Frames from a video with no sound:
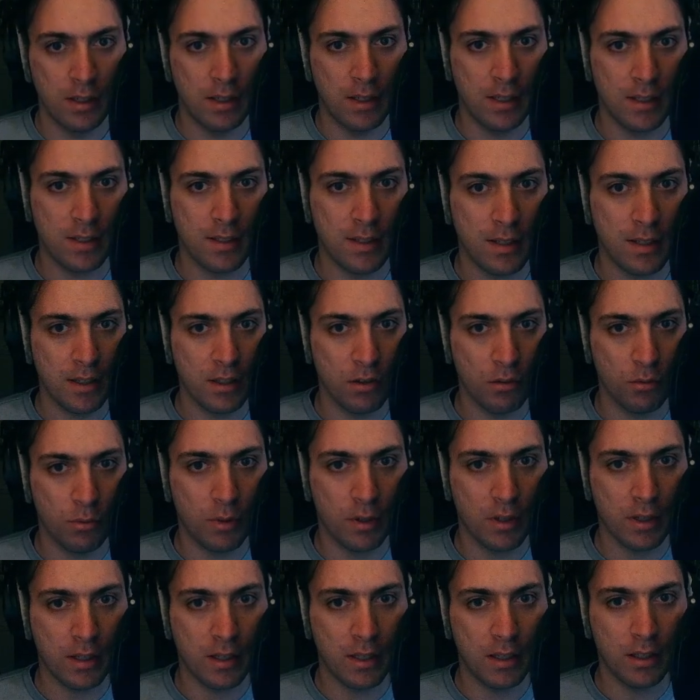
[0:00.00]
Let's say
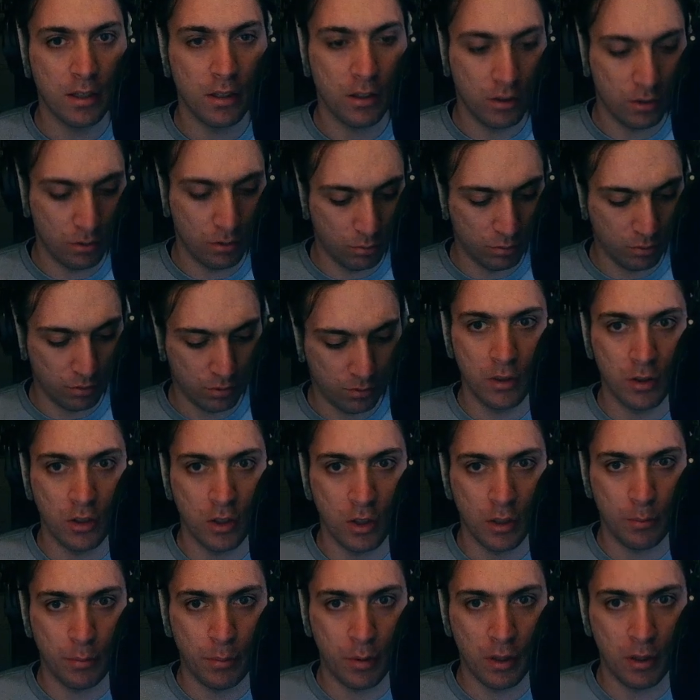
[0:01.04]
want to include
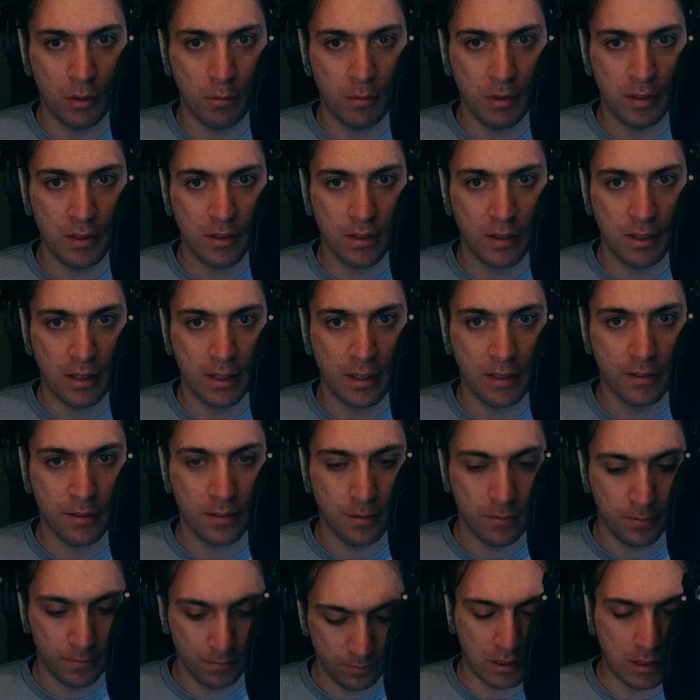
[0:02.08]
your parameter
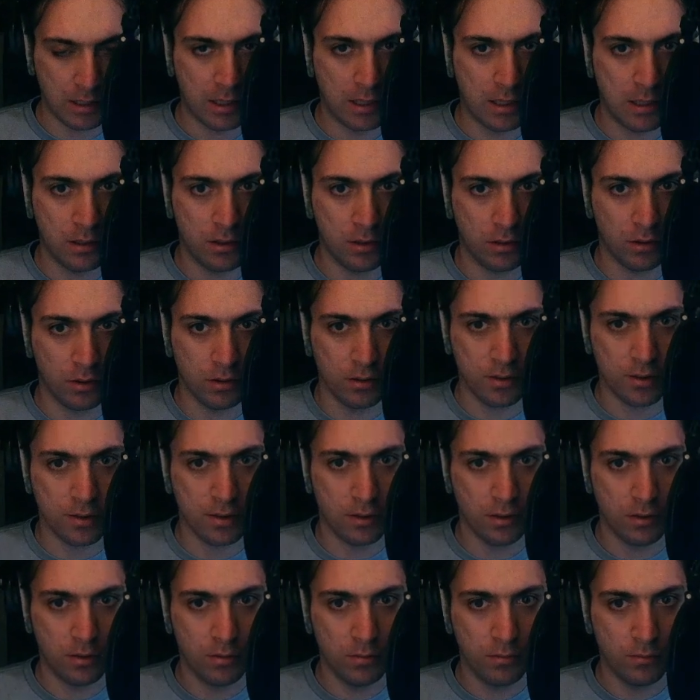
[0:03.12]
header and
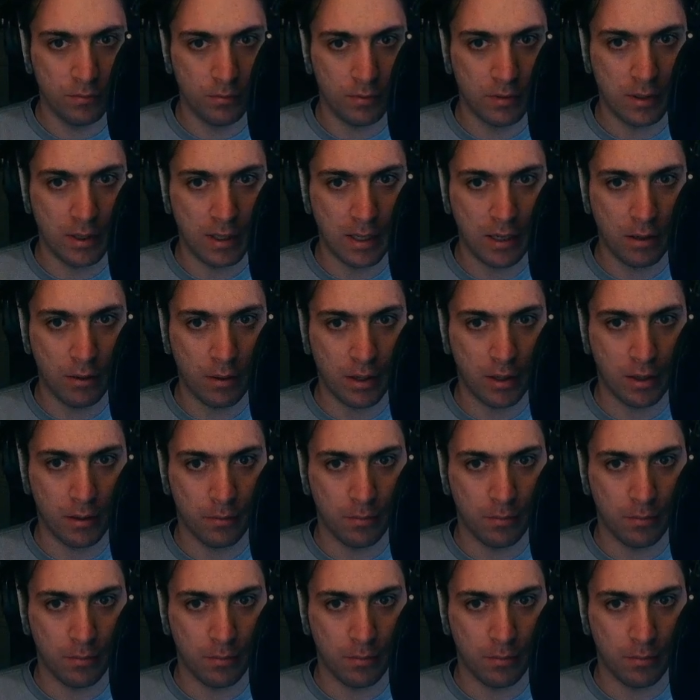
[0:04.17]
also array.